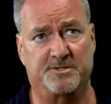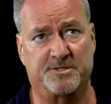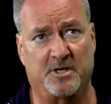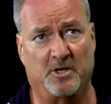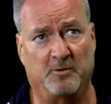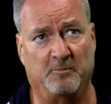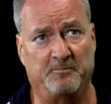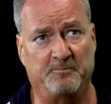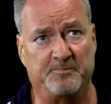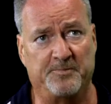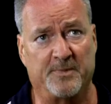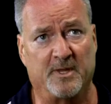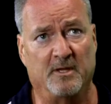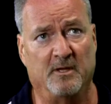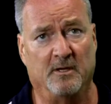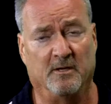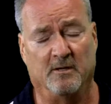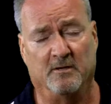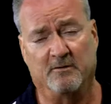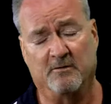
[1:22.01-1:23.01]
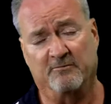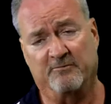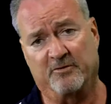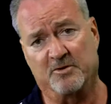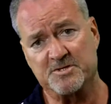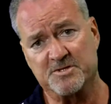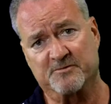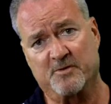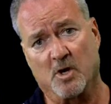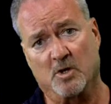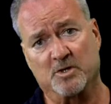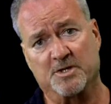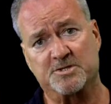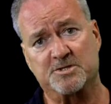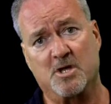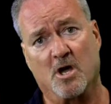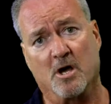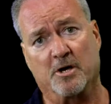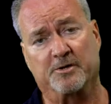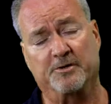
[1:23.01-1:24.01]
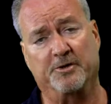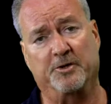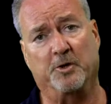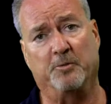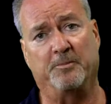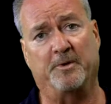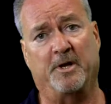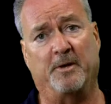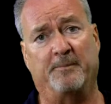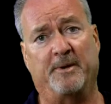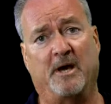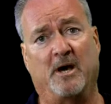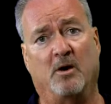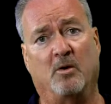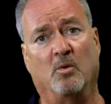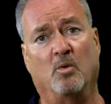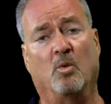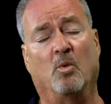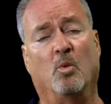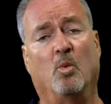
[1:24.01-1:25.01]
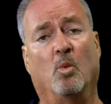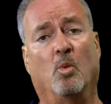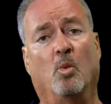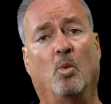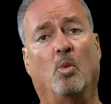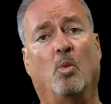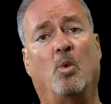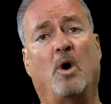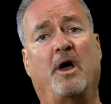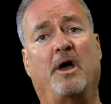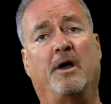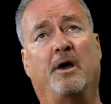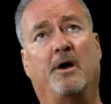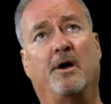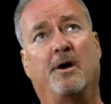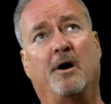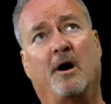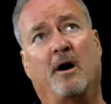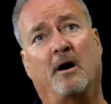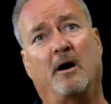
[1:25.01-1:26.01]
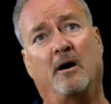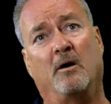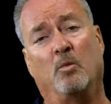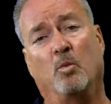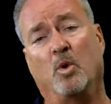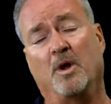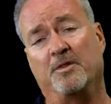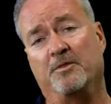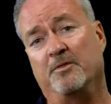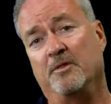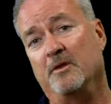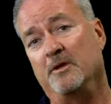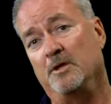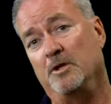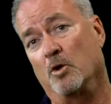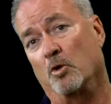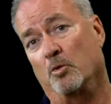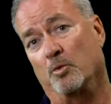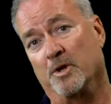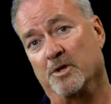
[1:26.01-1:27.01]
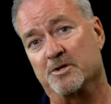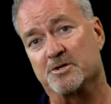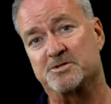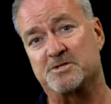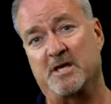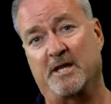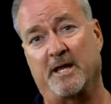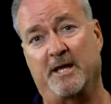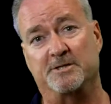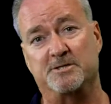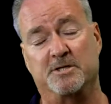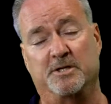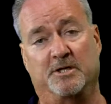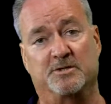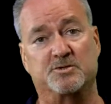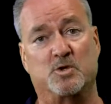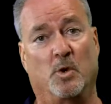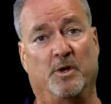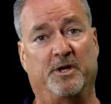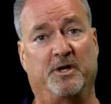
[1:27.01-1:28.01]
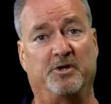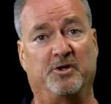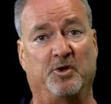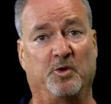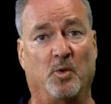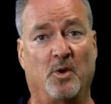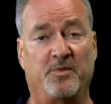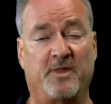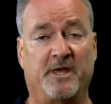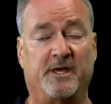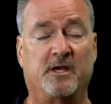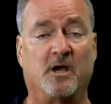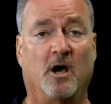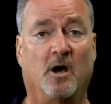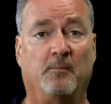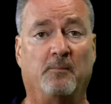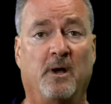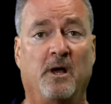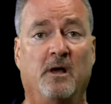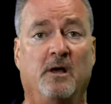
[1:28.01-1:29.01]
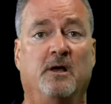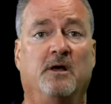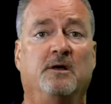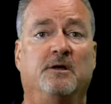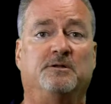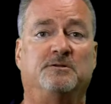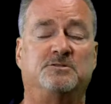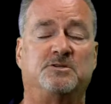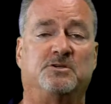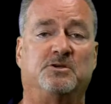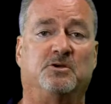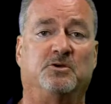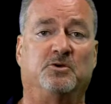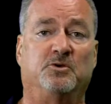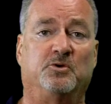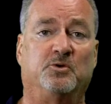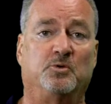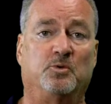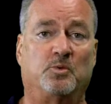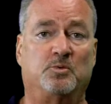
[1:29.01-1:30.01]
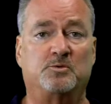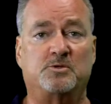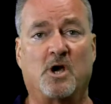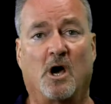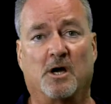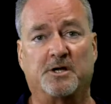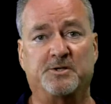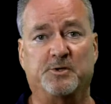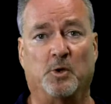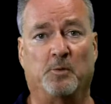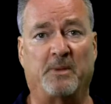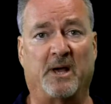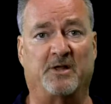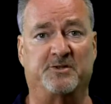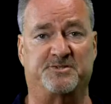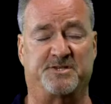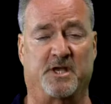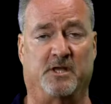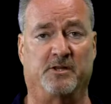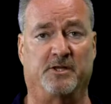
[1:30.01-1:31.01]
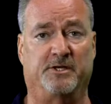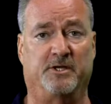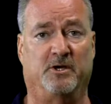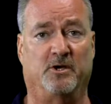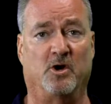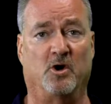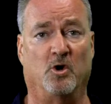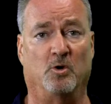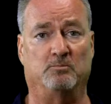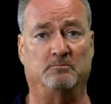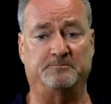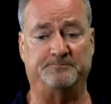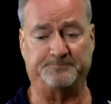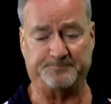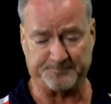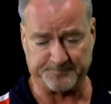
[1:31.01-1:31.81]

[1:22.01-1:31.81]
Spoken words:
So first of all, let's talk a little bit about what your real estate agent is going to do when they come to talk to you about selling your home.